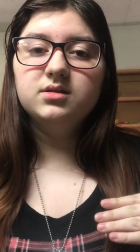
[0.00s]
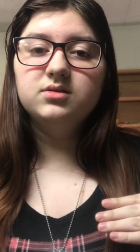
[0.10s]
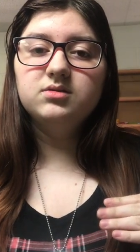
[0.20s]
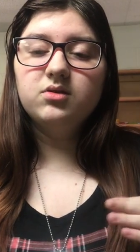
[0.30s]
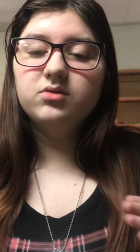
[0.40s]

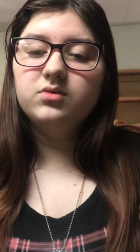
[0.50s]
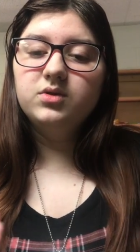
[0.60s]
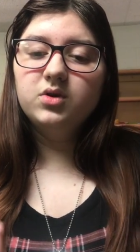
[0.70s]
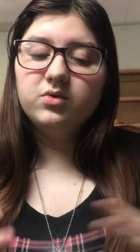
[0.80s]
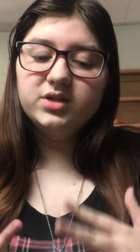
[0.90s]
You
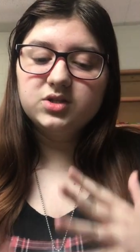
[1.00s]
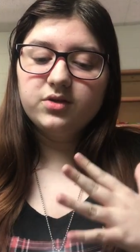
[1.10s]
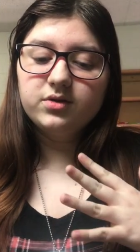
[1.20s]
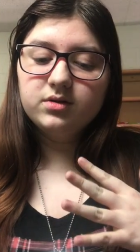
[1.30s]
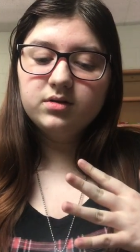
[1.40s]
don't know each
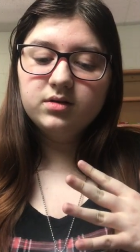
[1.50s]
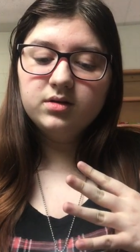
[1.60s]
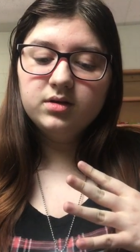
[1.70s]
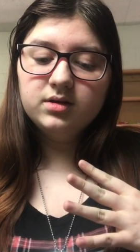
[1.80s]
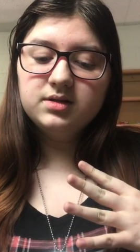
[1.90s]
other.
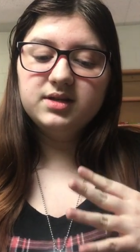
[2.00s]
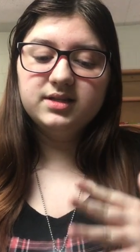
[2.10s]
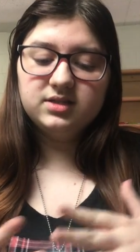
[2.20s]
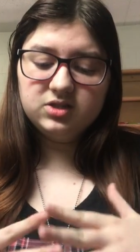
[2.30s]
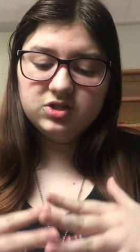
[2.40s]

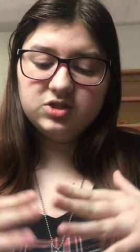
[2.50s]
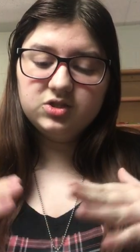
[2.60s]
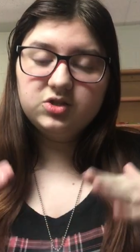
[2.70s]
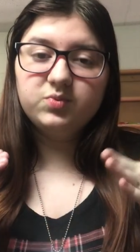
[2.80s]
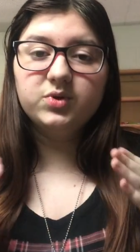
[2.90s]
It's
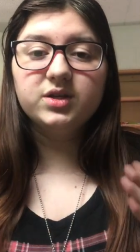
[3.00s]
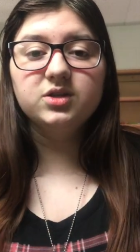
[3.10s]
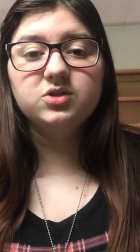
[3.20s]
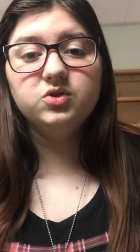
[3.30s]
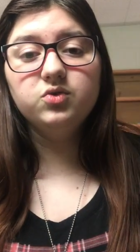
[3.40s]
just
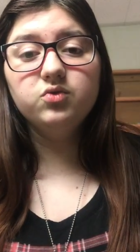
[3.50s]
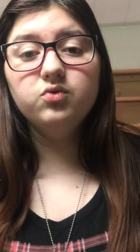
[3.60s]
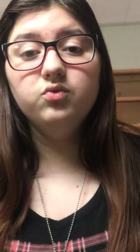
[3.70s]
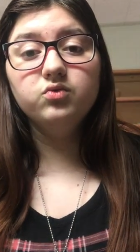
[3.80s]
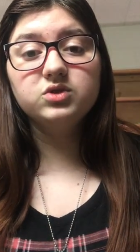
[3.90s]
putting 2